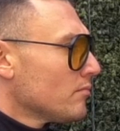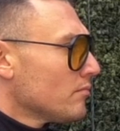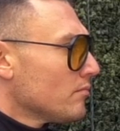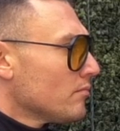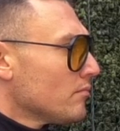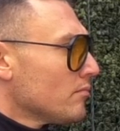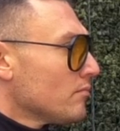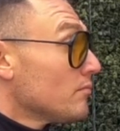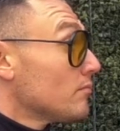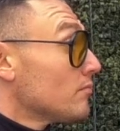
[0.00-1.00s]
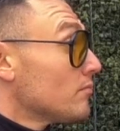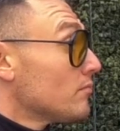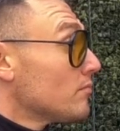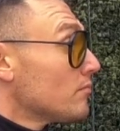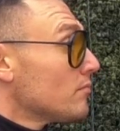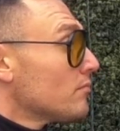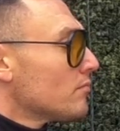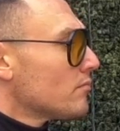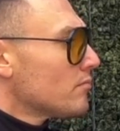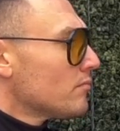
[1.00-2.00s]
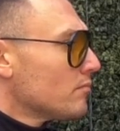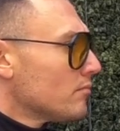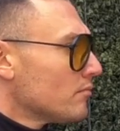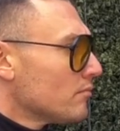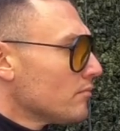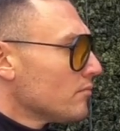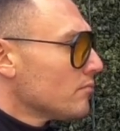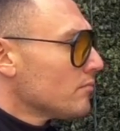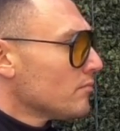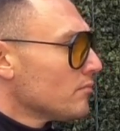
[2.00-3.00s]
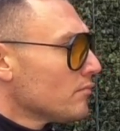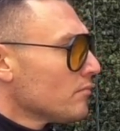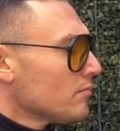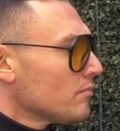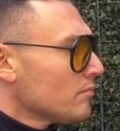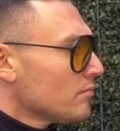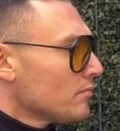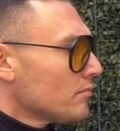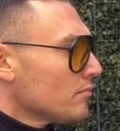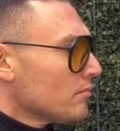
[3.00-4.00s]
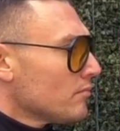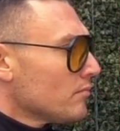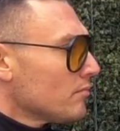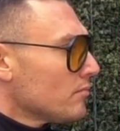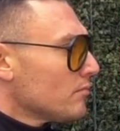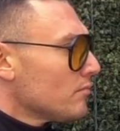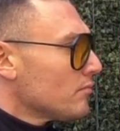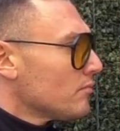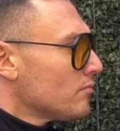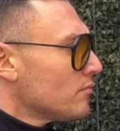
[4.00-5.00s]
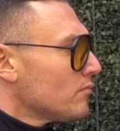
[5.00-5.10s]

The person shown says nothing.